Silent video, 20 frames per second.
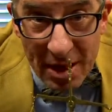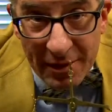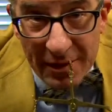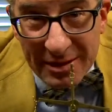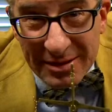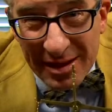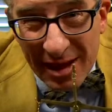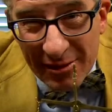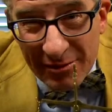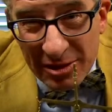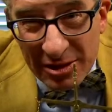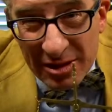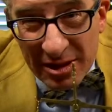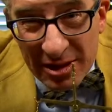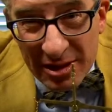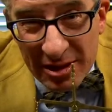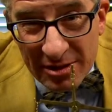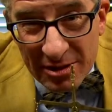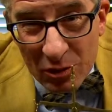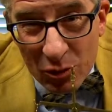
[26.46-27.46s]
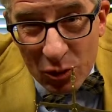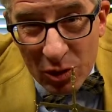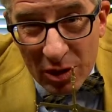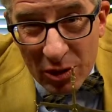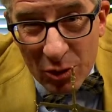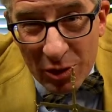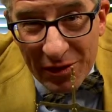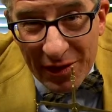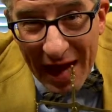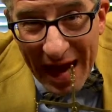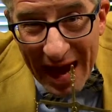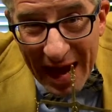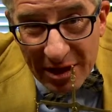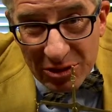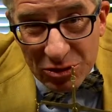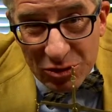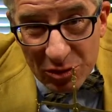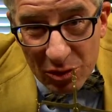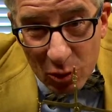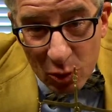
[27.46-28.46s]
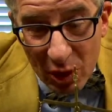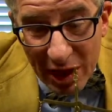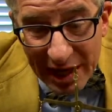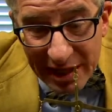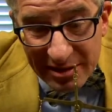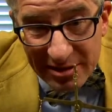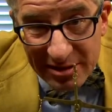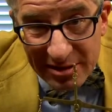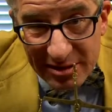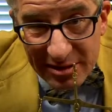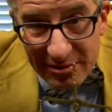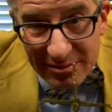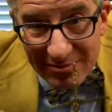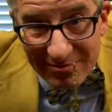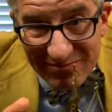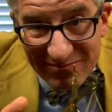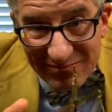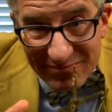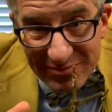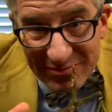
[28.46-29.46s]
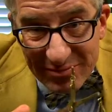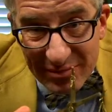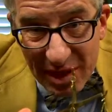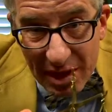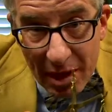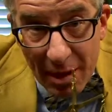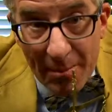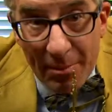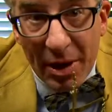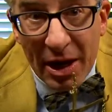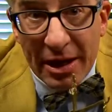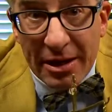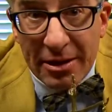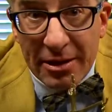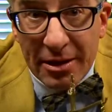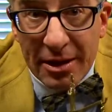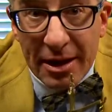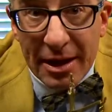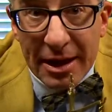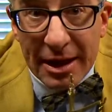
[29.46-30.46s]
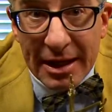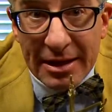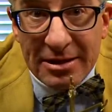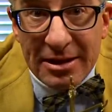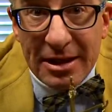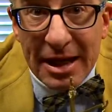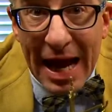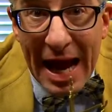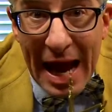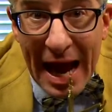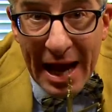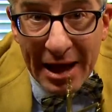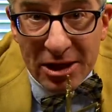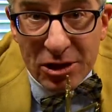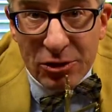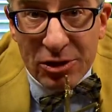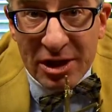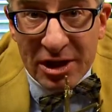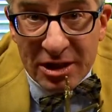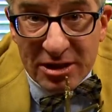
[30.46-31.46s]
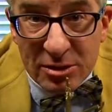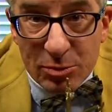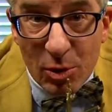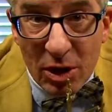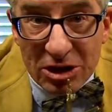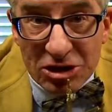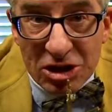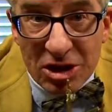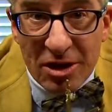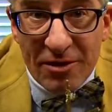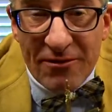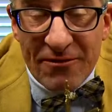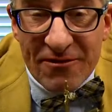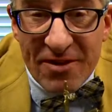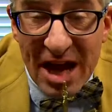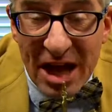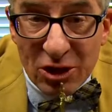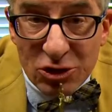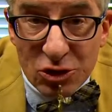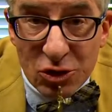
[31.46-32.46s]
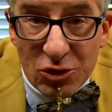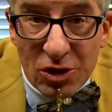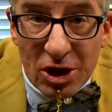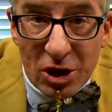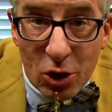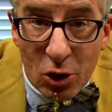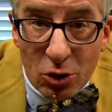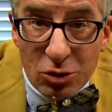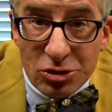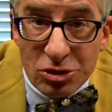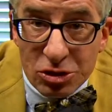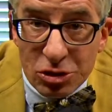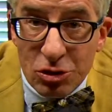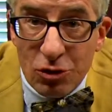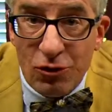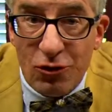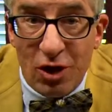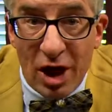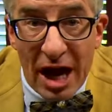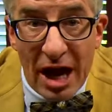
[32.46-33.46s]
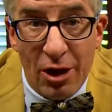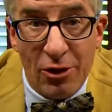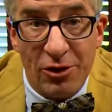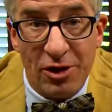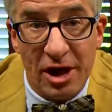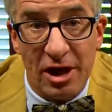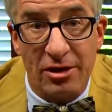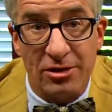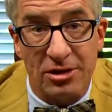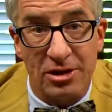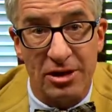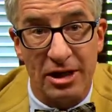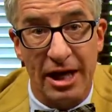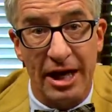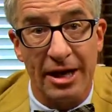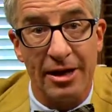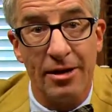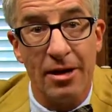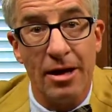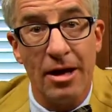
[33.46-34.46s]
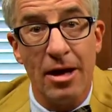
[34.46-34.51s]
This obviously doesn't work with actual weights, but it's an accurate expression of value that holds true for healthcare today.